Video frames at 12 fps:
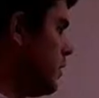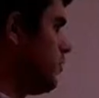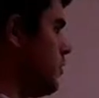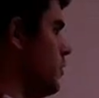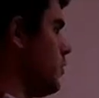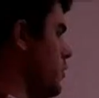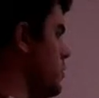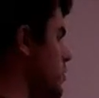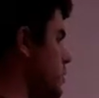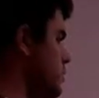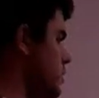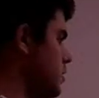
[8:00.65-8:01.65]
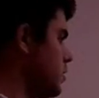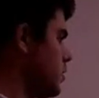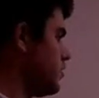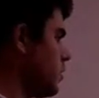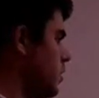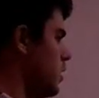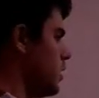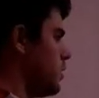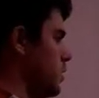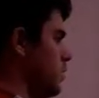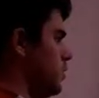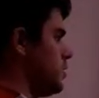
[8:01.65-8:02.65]
for all the boxes.
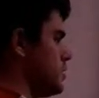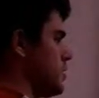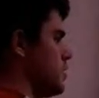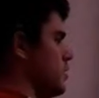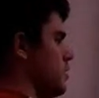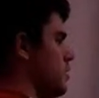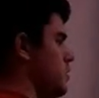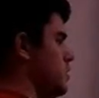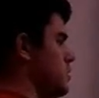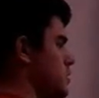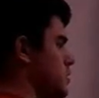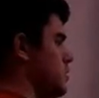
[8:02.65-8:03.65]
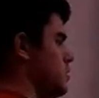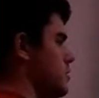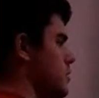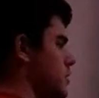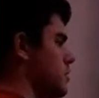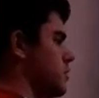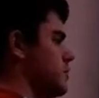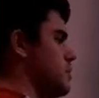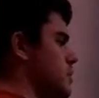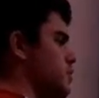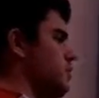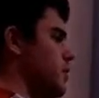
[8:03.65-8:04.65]
Notice how there's 6
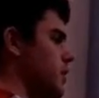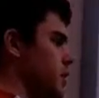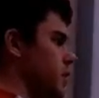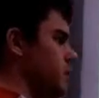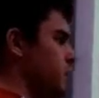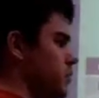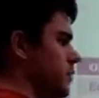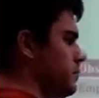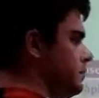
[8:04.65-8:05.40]
observed values,